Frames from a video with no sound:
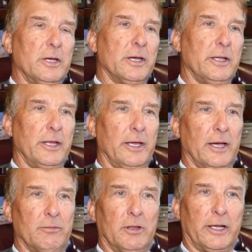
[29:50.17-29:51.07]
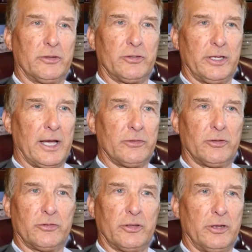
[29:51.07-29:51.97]
and they have legacy
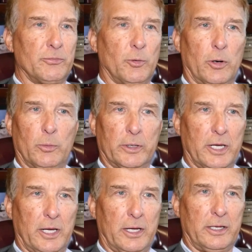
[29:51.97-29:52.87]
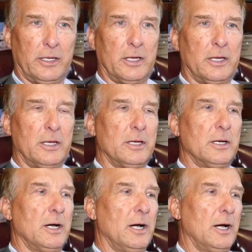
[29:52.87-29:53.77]
assets in their 401k.
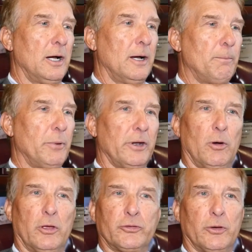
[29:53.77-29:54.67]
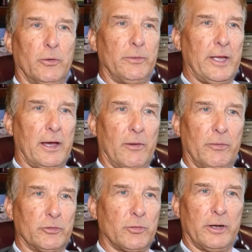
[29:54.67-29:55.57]
But also now
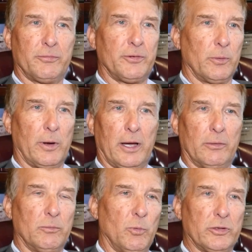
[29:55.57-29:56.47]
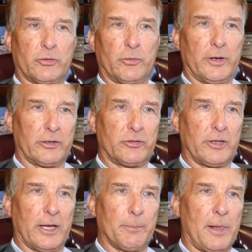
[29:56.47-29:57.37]
they're trying to figure out what's their next
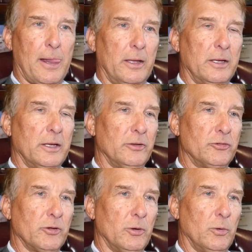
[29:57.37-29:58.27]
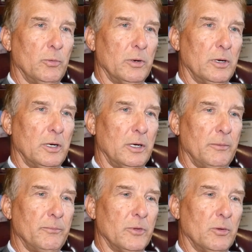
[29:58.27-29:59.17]
step. And so
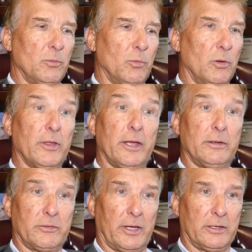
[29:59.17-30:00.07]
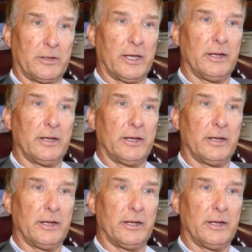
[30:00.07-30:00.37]
we'll then take that